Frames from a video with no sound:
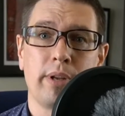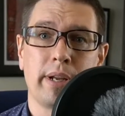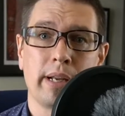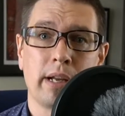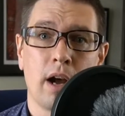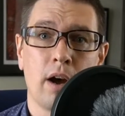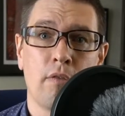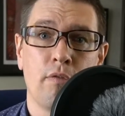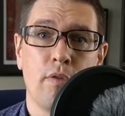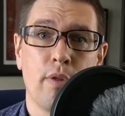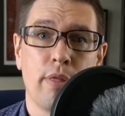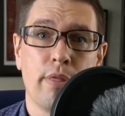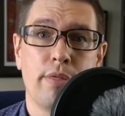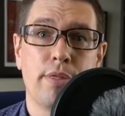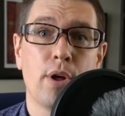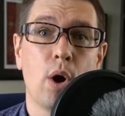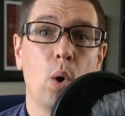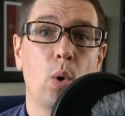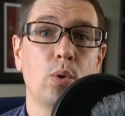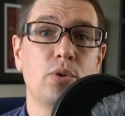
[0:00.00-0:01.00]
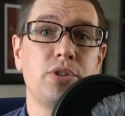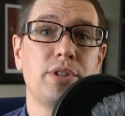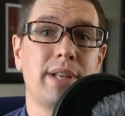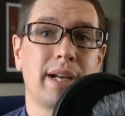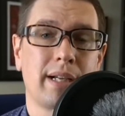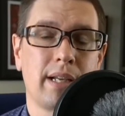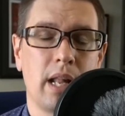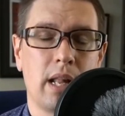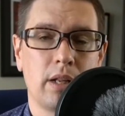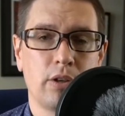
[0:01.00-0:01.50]
of those
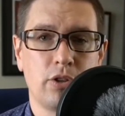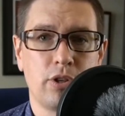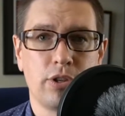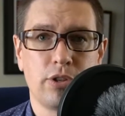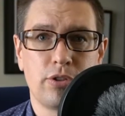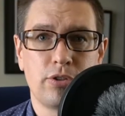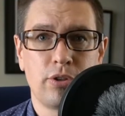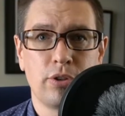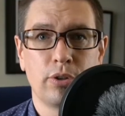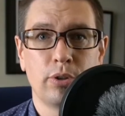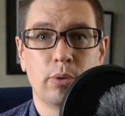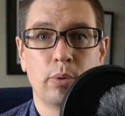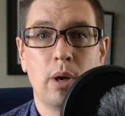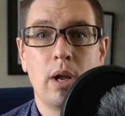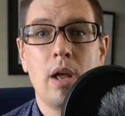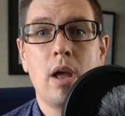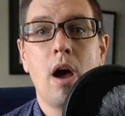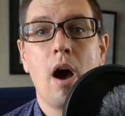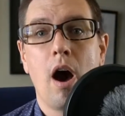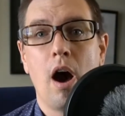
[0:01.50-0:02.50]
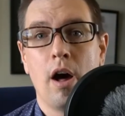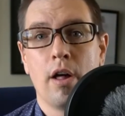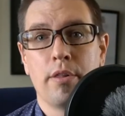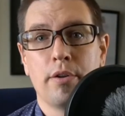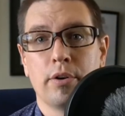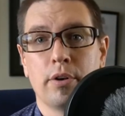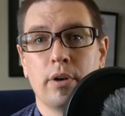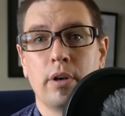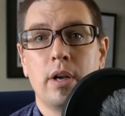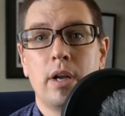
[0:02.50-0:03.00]
technologies to
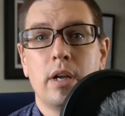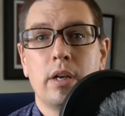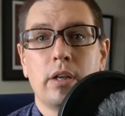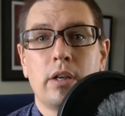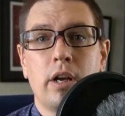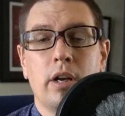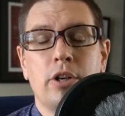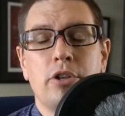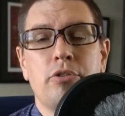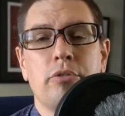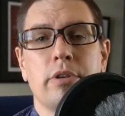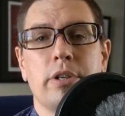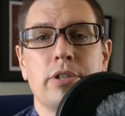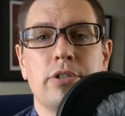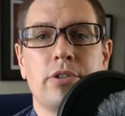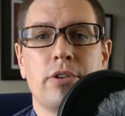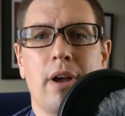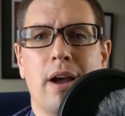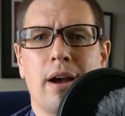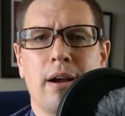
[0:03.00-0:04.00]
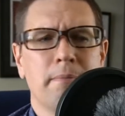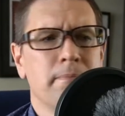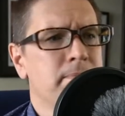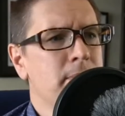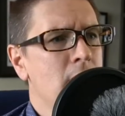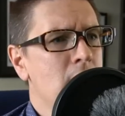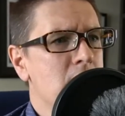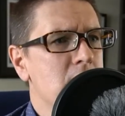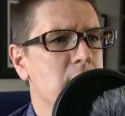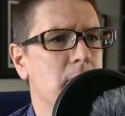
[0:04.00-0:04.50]
other countries.
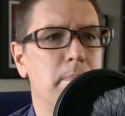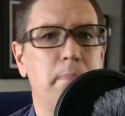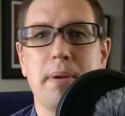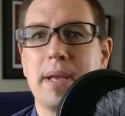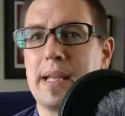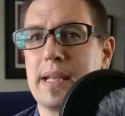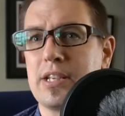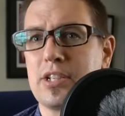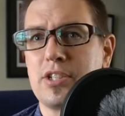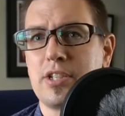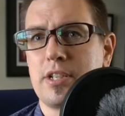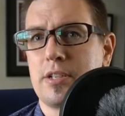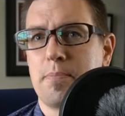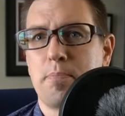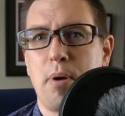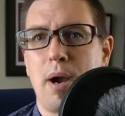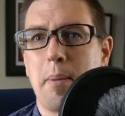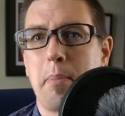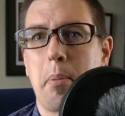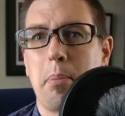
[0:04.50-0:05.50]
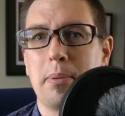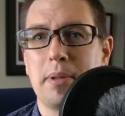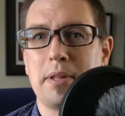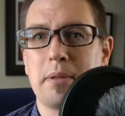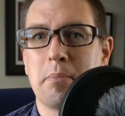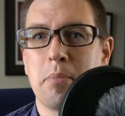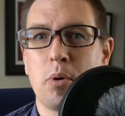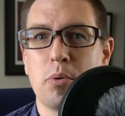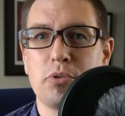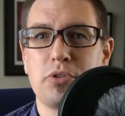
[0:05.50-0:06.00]
Biggest, probably the
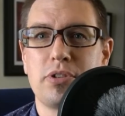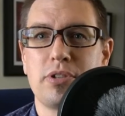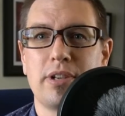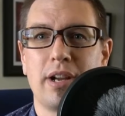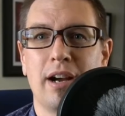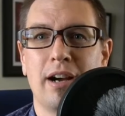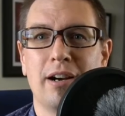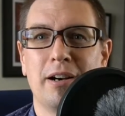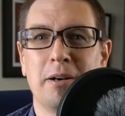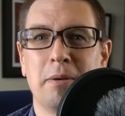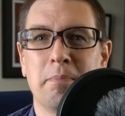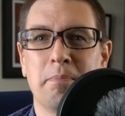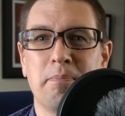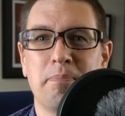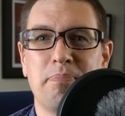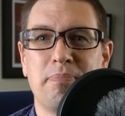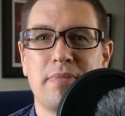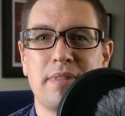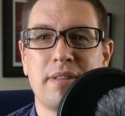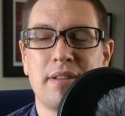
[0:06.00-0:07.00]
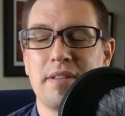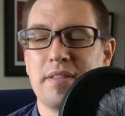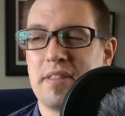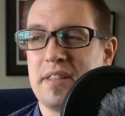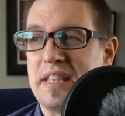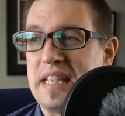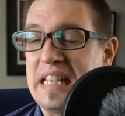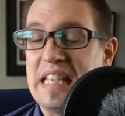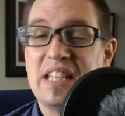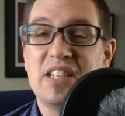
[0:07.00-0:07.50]
most, the
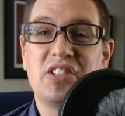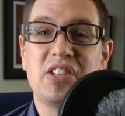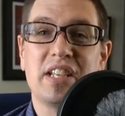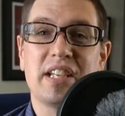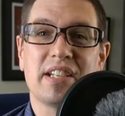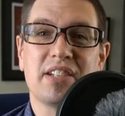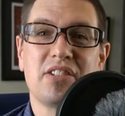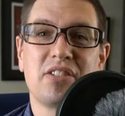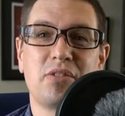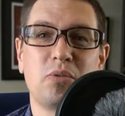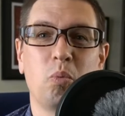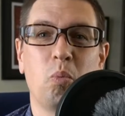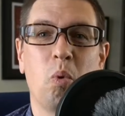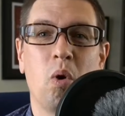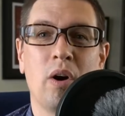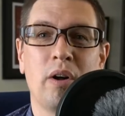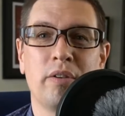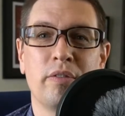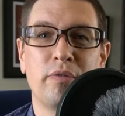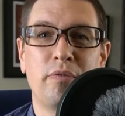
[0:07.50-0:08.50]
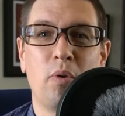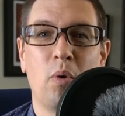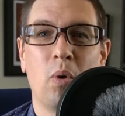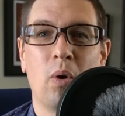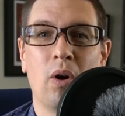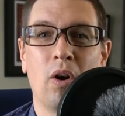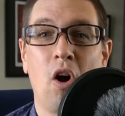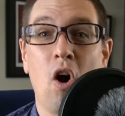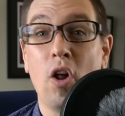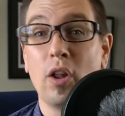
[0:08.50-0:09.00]
easiest one for
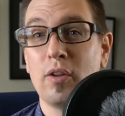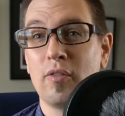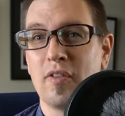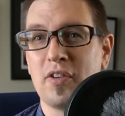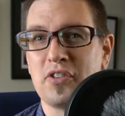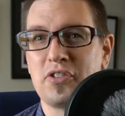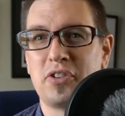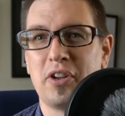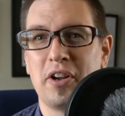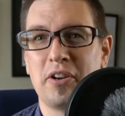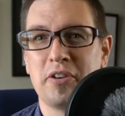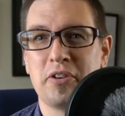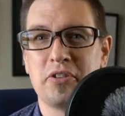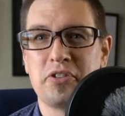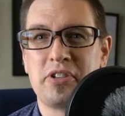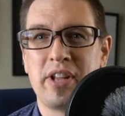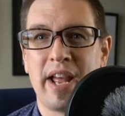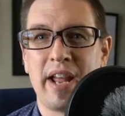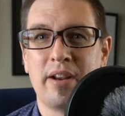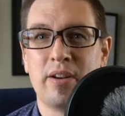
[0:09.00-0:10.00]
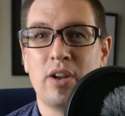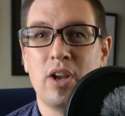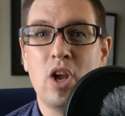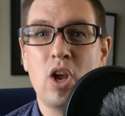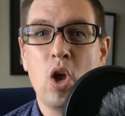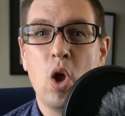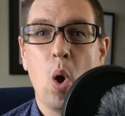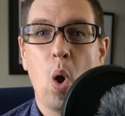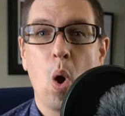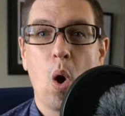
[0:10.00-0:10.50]
all of us to understand,
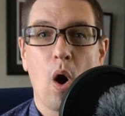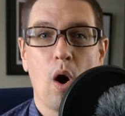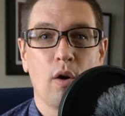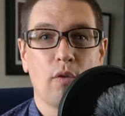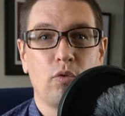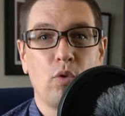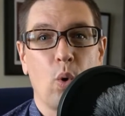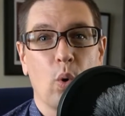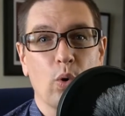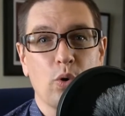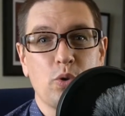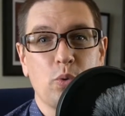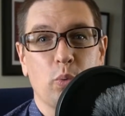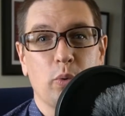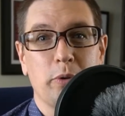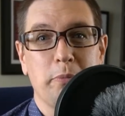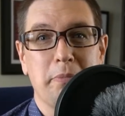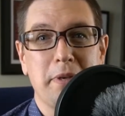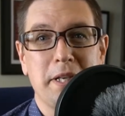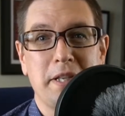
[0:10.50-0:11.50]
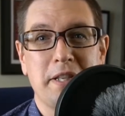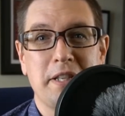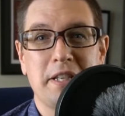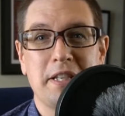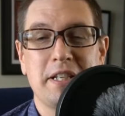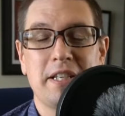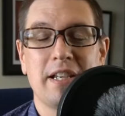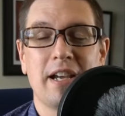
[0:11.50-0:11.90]
of course, would be